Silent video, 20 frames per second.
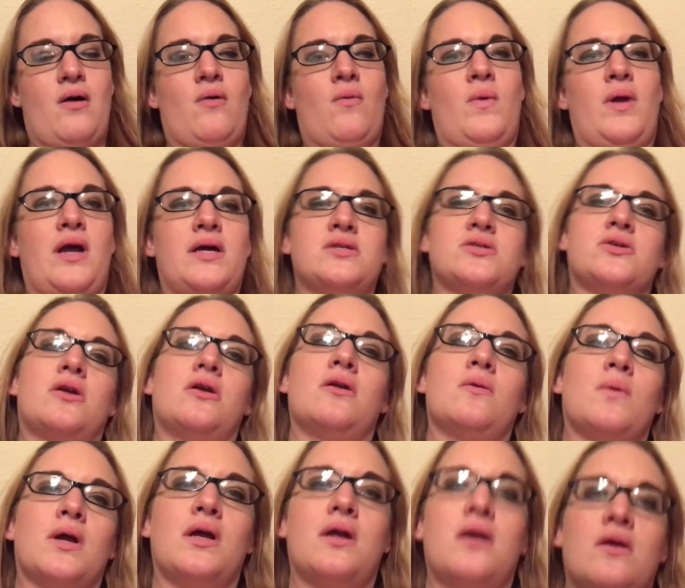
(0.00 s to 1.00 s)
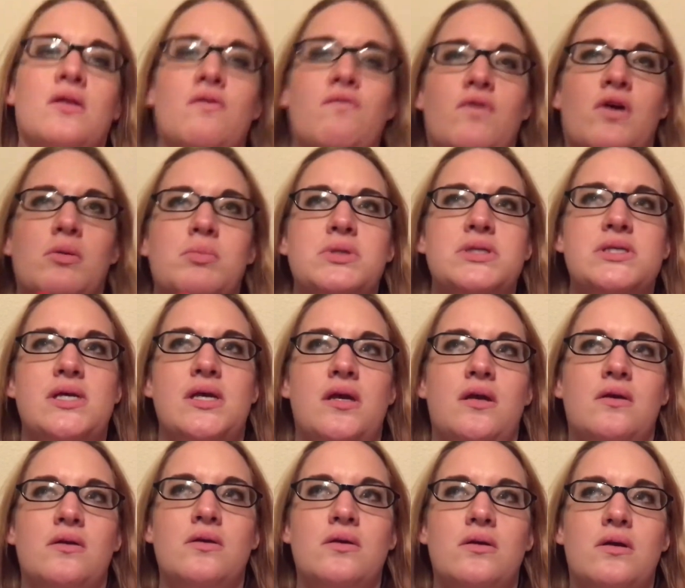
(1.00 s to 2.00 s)
when I started working in the
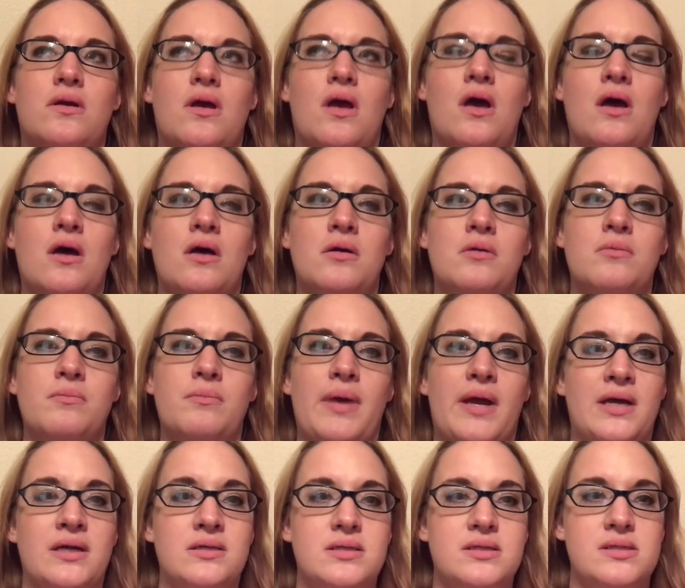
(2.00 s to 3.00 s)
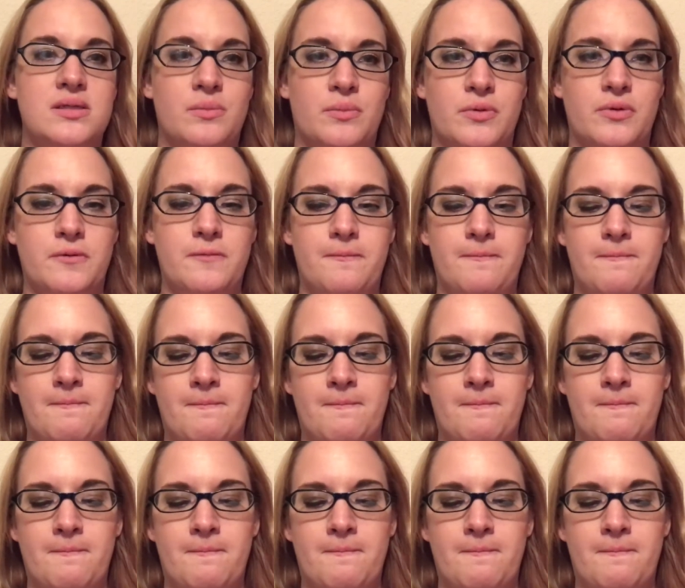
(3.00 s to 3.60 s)
pharmacy back in December,